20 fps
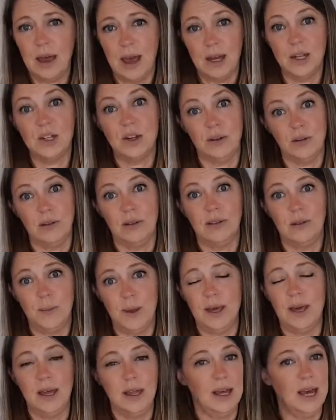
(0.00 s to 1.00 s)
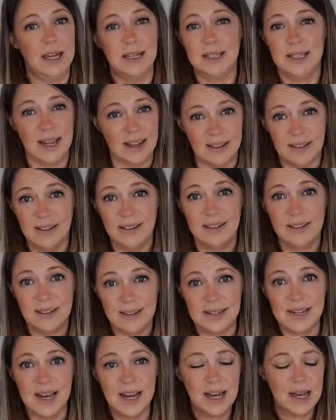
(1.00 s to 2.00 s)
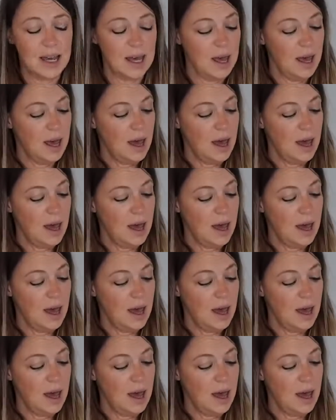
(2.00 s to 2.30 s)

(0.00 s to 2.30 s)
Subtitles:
and generally speaking, it doesn't stick,